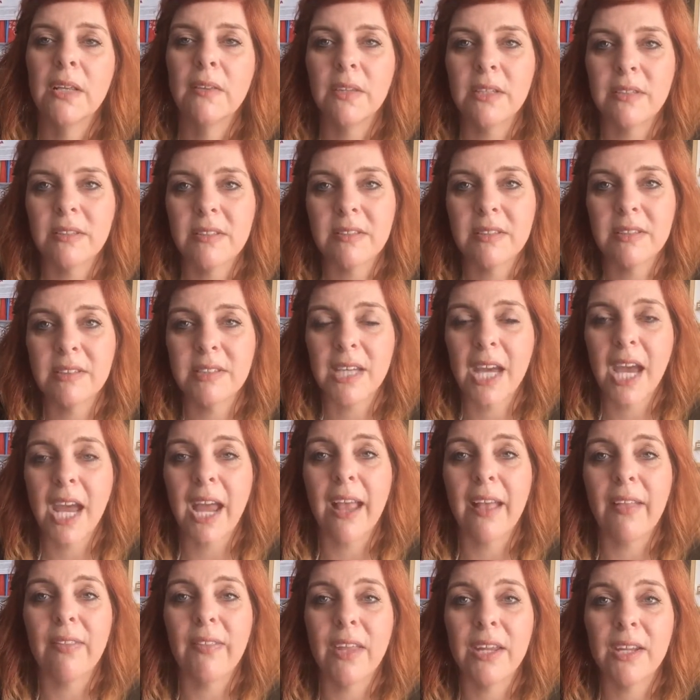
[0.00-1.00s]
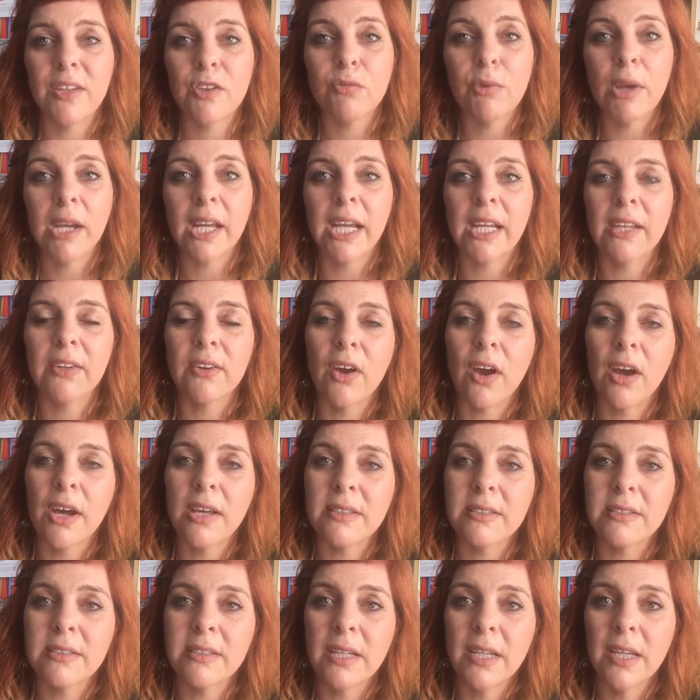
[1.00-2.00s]
this is a day that is
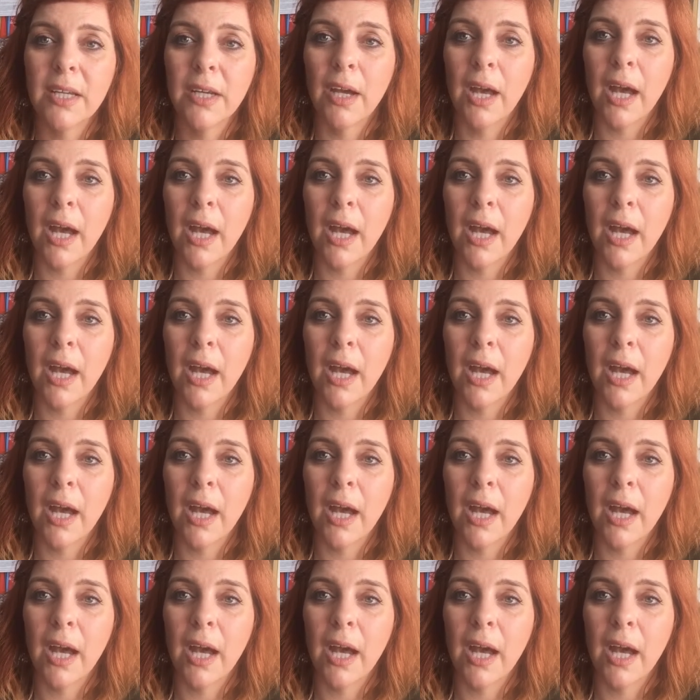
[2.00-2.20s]
recognised